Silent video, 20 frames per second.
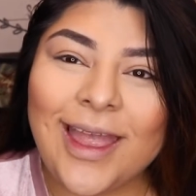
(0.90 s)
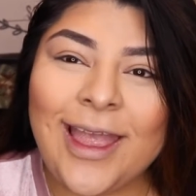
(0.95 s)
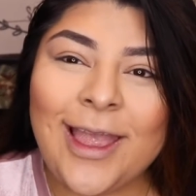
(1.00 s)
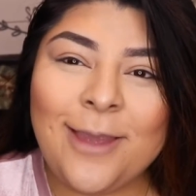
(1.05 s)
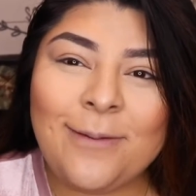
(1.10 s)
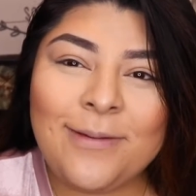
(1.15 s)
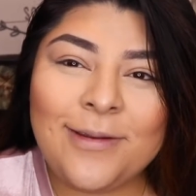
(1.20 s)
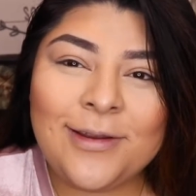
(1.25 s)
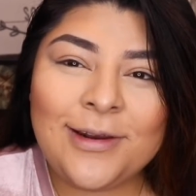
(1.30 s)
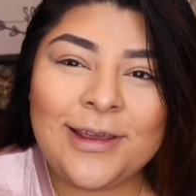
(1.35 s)

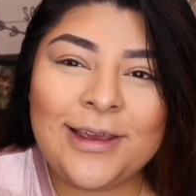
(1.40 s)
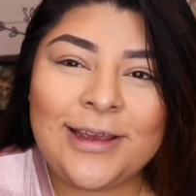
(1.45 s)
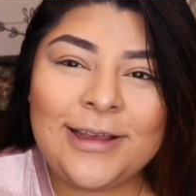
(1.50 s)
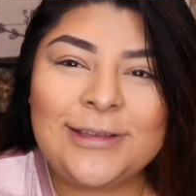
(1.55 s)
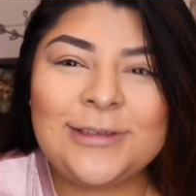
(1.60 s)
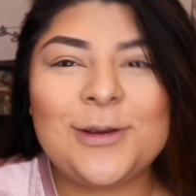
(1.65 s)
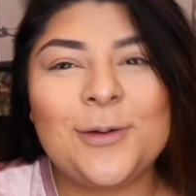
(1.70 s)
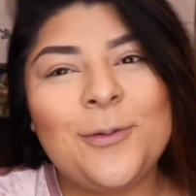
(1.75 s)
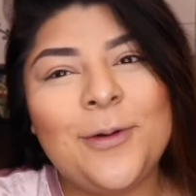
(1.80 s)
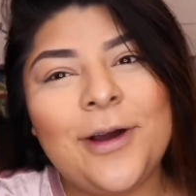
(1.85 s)
Hey
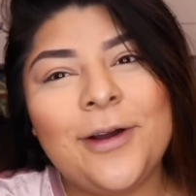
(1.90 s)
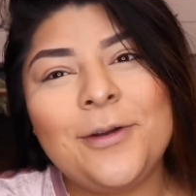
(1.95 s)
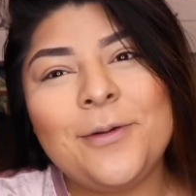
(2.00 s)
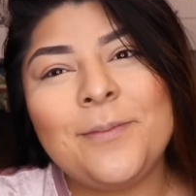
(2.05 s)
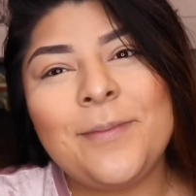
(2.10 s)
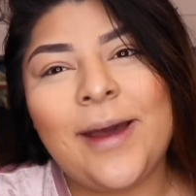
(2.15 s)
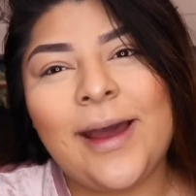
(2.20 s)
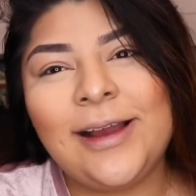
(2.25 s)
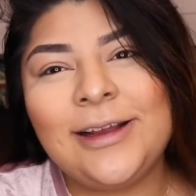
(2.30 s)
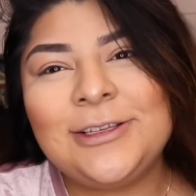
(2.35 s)
beauties,
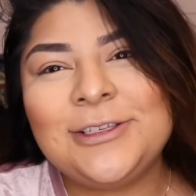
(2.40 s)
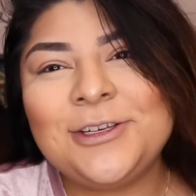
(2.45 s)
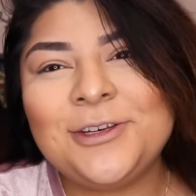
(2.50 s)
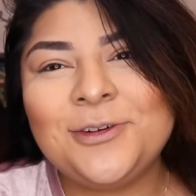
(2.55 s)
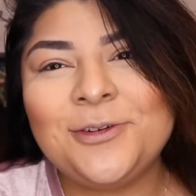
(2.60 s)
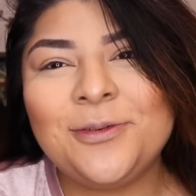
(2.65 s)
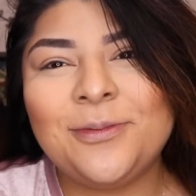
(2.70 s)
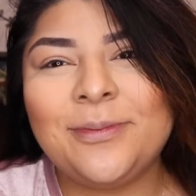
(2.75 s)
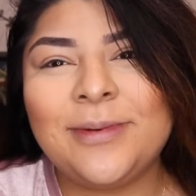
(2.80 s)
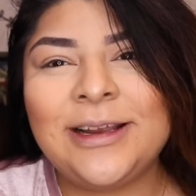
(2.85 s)
welcome back
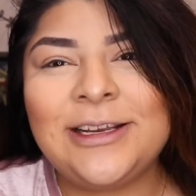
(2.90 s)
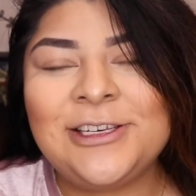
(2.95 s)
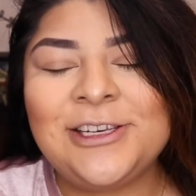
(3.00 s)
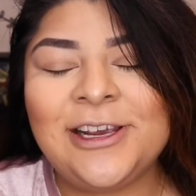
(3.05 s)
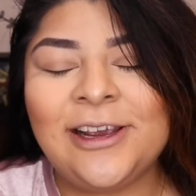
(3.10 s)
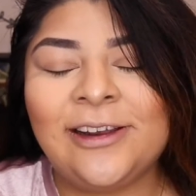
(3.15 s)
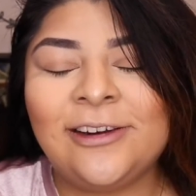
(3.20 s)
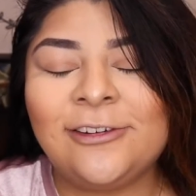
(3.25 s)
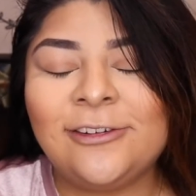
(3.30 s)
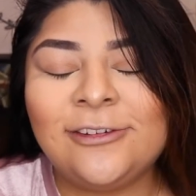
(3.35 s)
to my
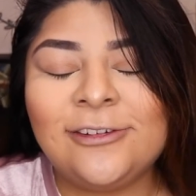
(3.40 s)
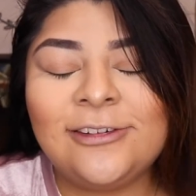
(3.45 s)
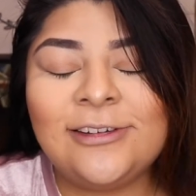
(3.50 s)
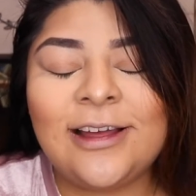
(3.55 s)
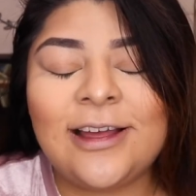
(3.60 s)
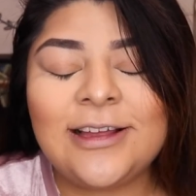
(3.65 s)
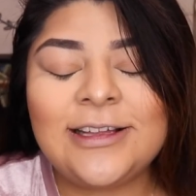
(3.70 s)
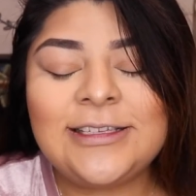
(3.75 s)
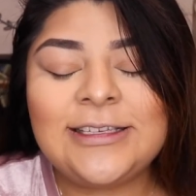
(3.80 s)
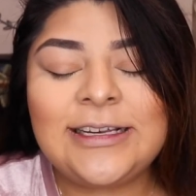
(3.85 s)
channel.